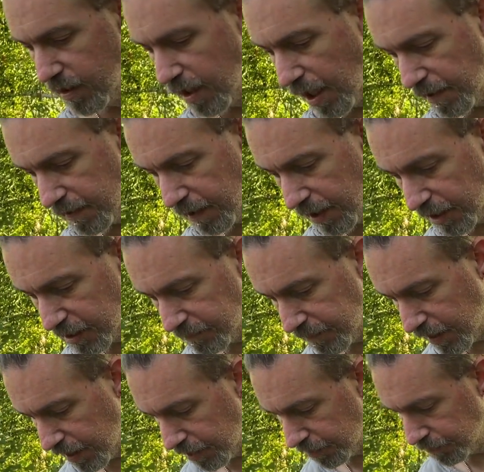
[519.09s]
and in the next
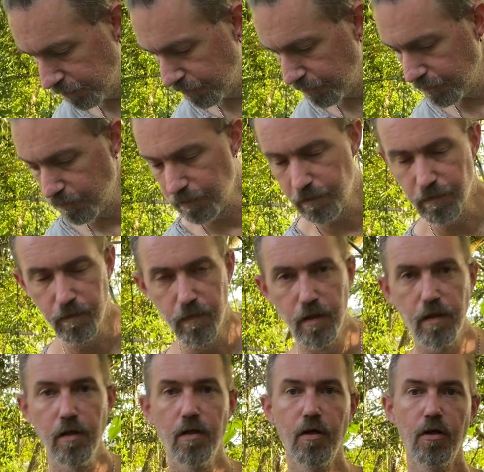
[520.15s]
video,
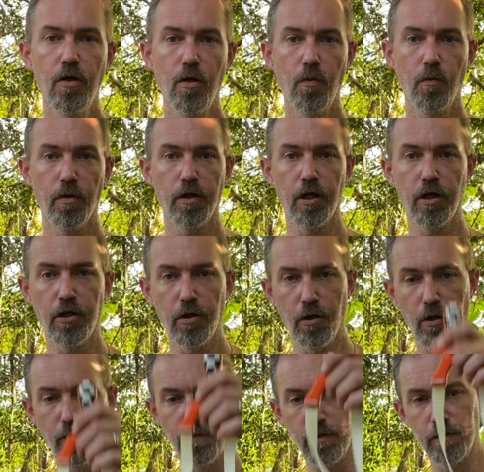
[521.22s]
we're going to go
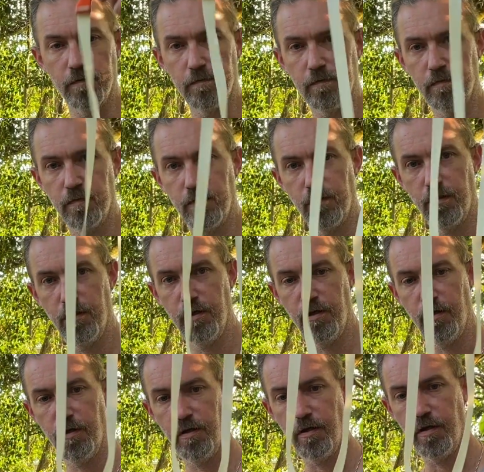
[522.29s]
over
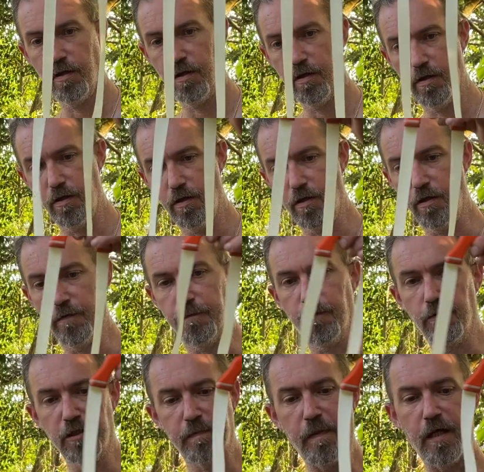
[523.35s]
the
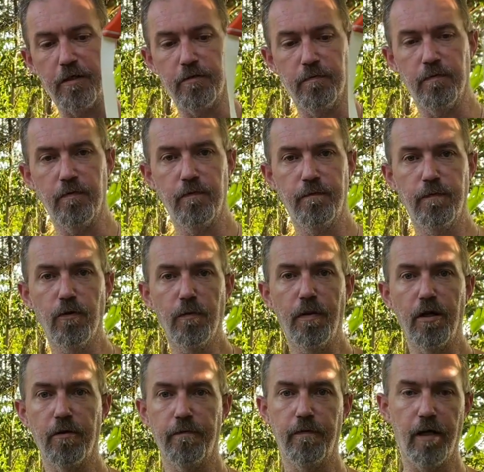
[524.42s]
full spectrum, full
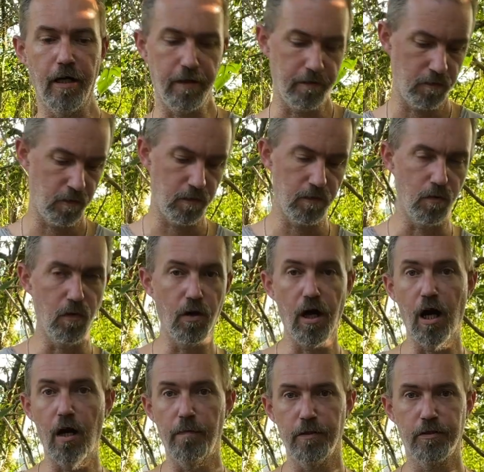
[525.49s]
butterfly, or
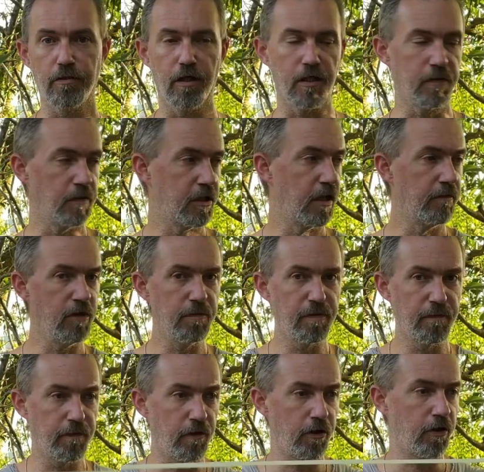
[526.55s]
albatross, whichever you
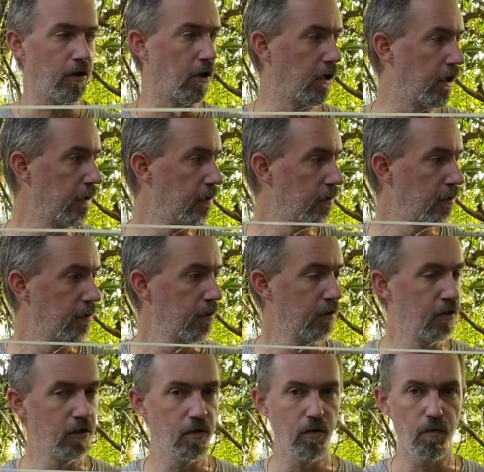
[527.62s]
prefer to call it.
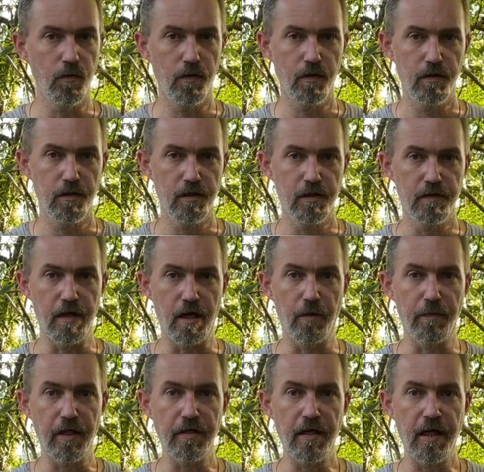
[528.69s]
That'll
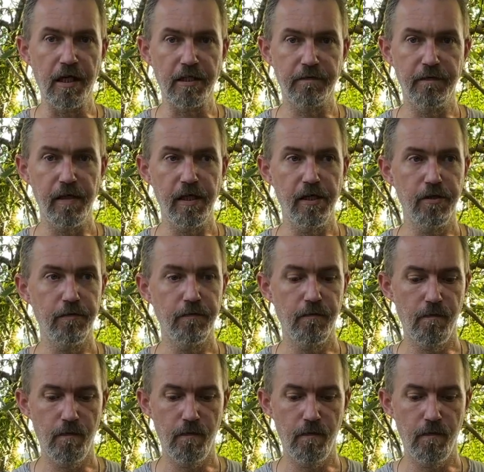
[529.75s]
be in the next video.